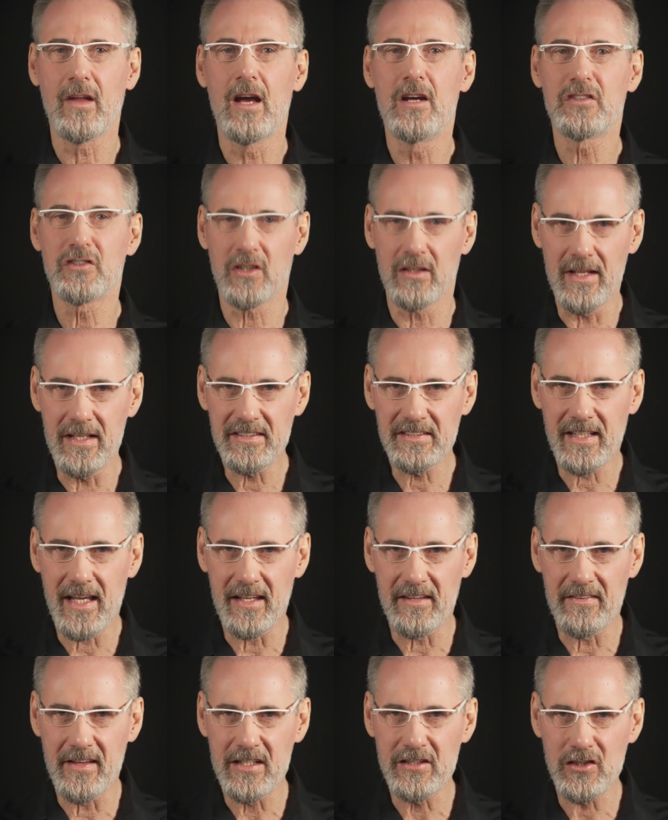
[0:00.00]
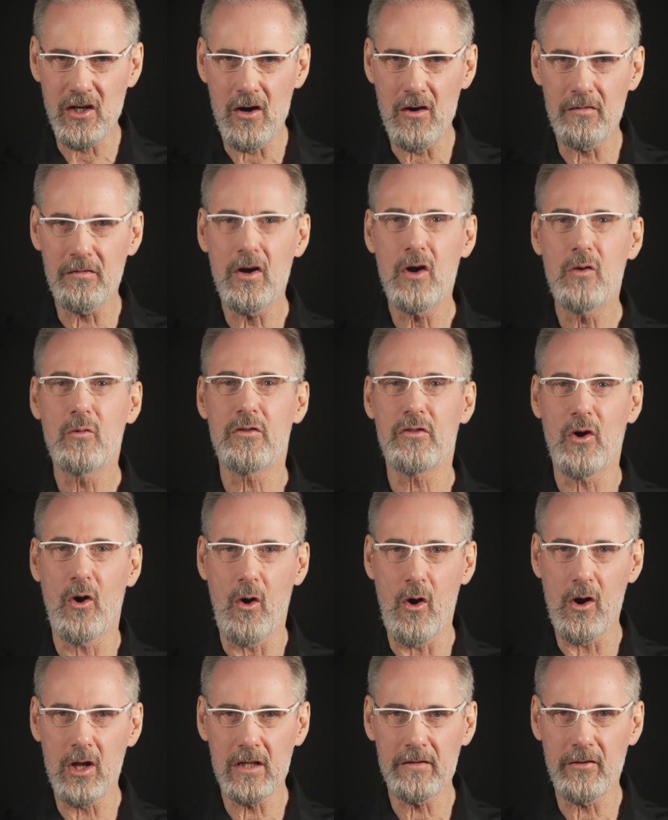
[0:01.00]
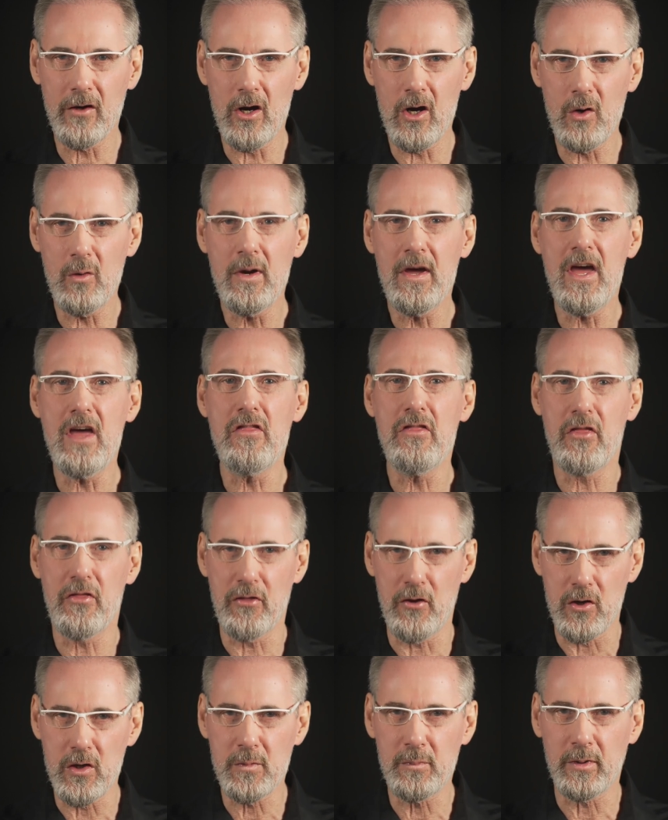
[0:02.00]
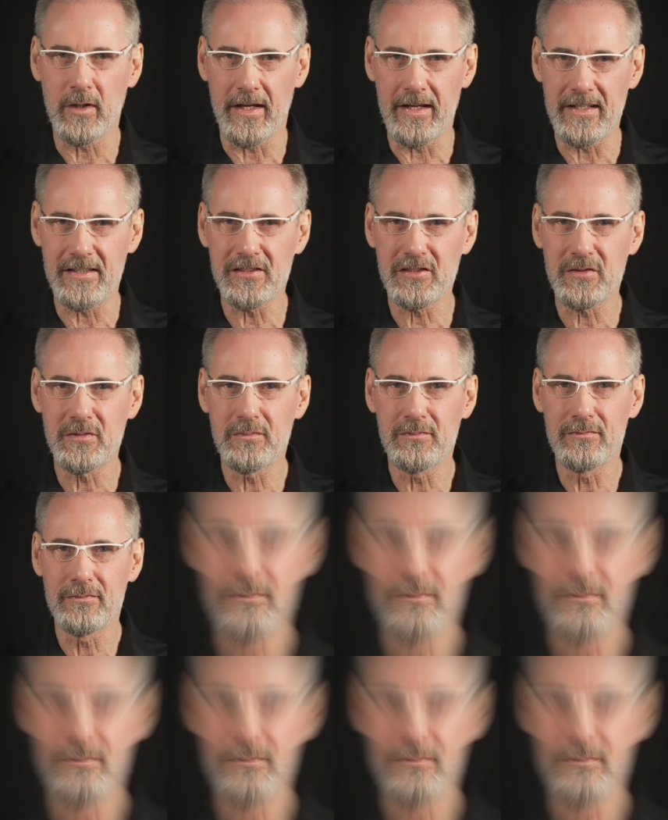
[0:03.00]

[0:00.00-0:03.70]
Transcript: So let's kick things off with the olive oil in 3rd place.